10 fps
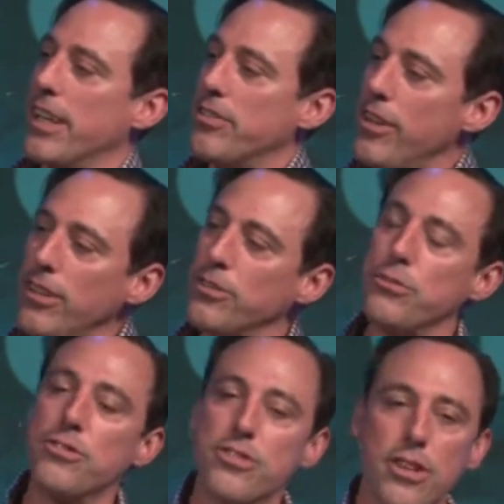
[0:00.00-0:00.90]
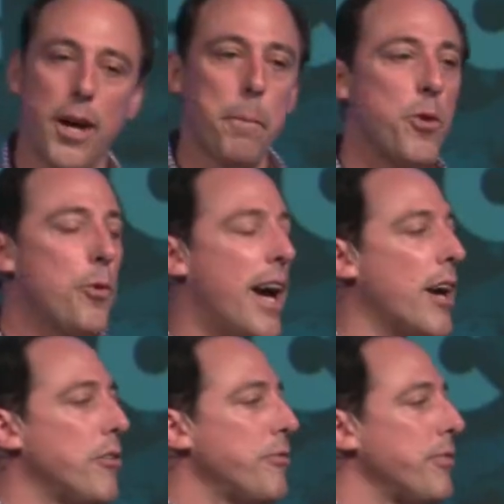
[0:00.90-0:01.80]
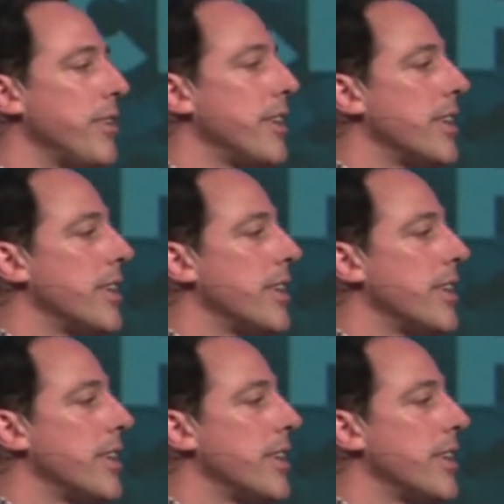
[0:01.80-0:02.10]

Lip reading: and I talked to some who have